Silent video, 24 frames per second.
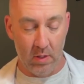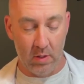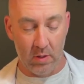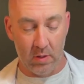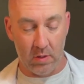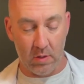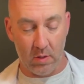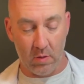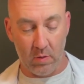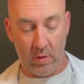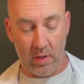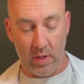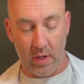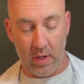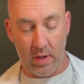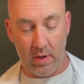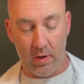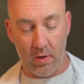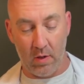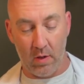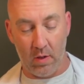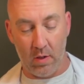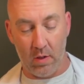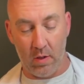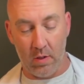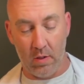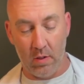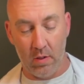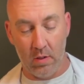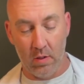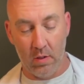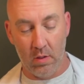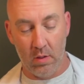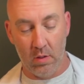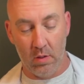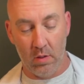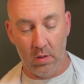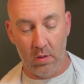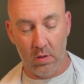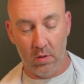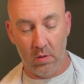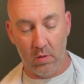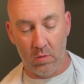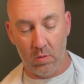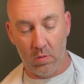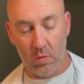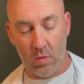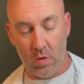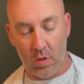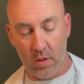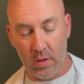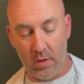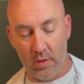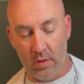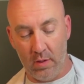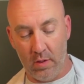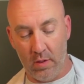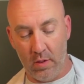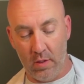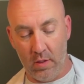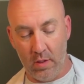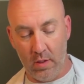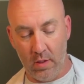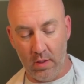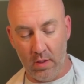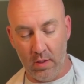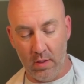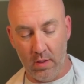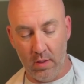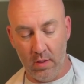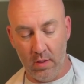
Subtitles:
So we add our water in there.